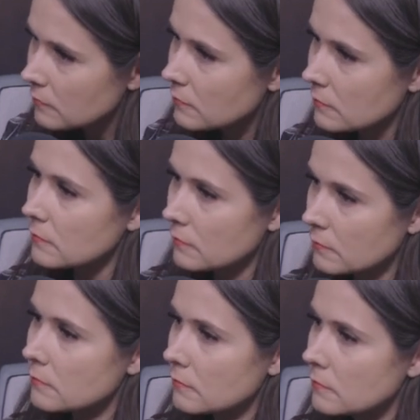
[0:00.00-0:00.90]

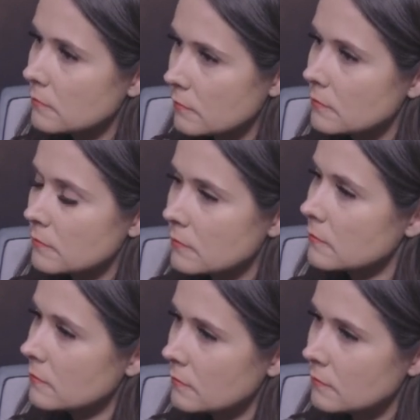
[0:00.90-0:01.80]

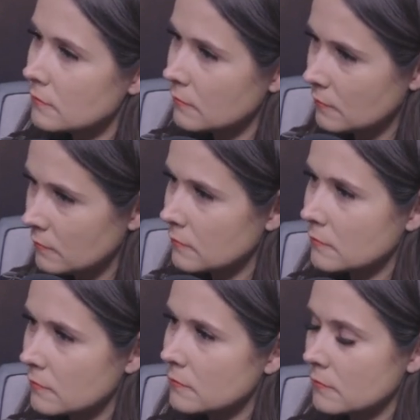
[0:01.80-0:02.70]

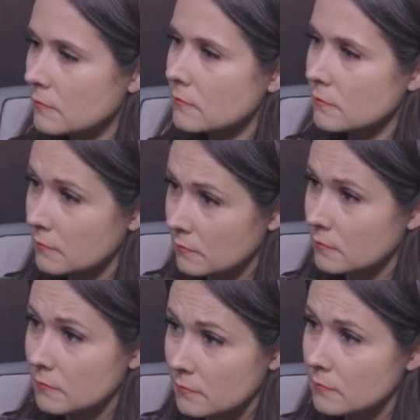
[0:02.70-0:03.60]

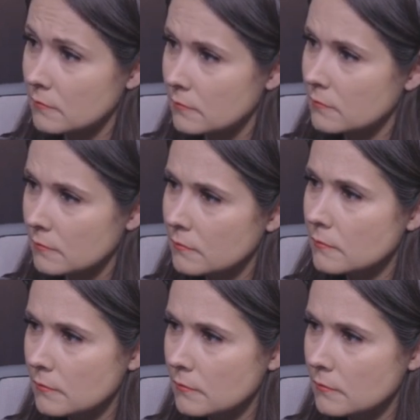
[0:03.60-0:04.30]
The person shown says nothing.